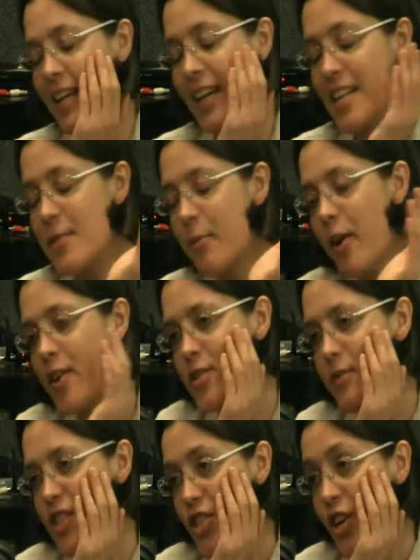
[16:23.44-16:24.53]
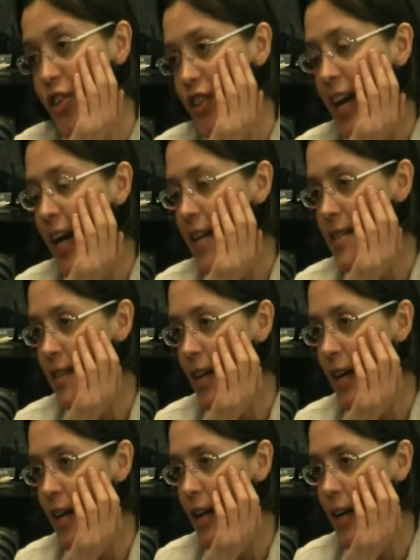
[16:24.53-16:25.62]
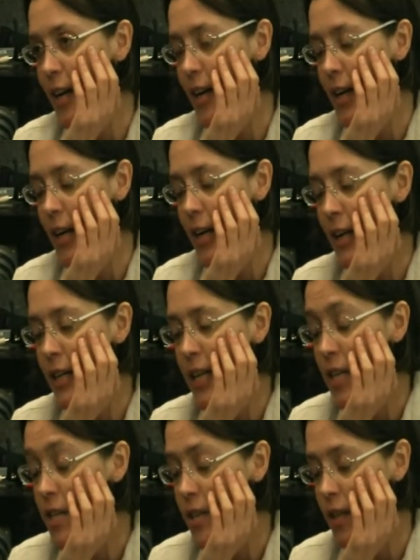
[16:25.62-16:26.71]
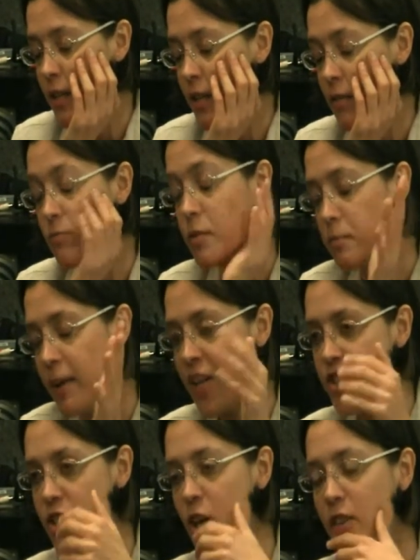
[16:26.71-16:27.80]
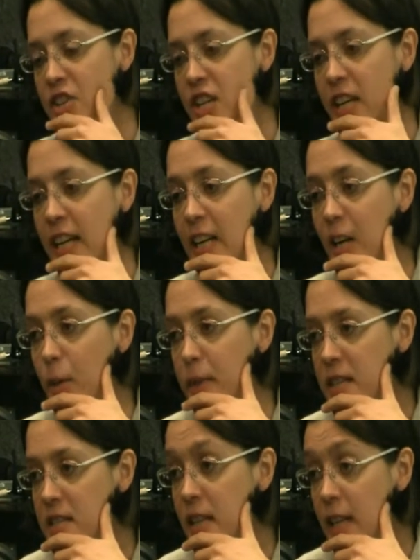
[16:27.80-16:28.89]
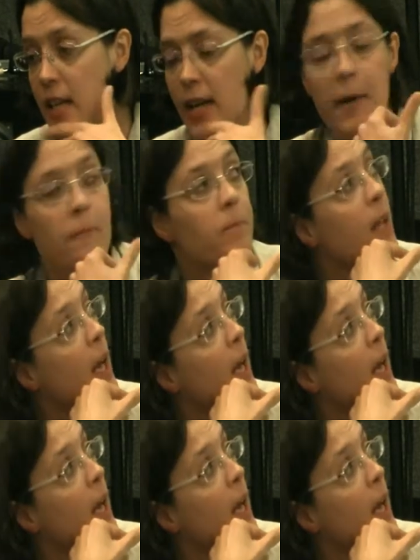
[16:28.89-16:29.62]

his works with Jean Drèze, uh, uh, an Indian, Belgian origin economist in, um,